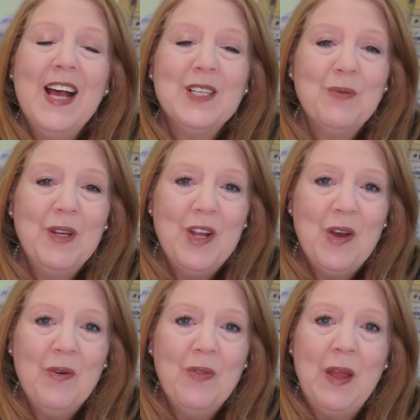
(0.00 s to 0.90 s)
as we
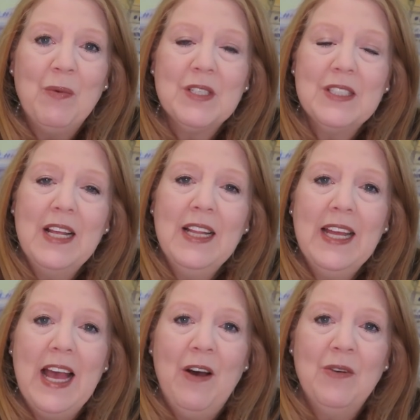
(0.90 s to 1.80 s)
know, they were
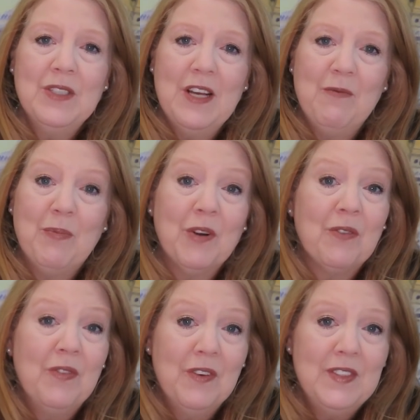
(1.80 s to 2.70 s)
sailing out of
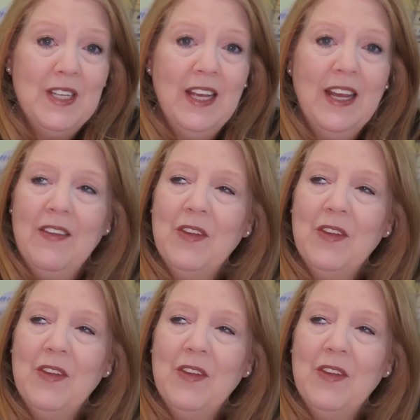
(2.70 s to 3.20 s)
berth 50,